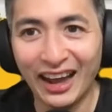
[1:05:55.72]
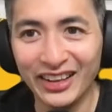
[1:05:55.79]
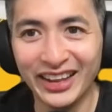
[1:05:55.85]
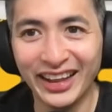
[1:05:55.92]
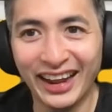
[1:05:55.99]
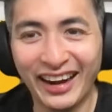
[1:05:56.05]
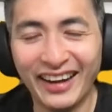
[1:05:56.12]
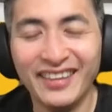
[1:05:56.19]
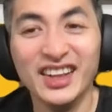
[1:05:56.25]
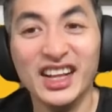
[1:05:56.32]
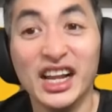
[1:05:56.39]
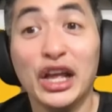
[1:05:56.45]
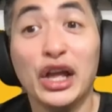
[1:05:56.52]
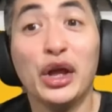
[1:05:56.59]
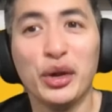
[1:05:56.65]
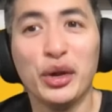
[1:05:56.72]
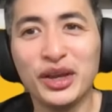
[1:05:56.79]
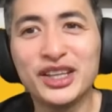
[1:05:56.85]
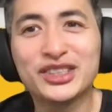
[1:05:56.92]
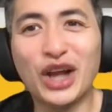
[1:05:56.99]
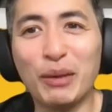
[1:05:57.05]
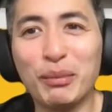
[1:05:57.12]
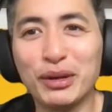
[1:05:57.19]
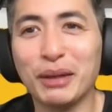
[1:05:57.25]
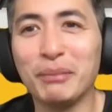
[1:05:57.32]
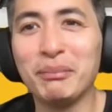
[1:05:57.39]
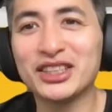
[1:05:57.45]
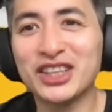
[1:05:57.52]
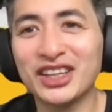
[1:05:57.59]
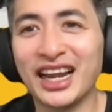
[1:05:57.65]
there. You talking about the
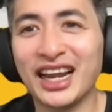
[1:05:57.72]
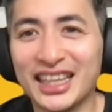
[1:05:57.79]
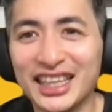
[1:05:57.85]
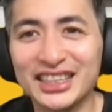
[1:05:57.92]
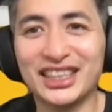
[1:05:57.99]
midget necklace?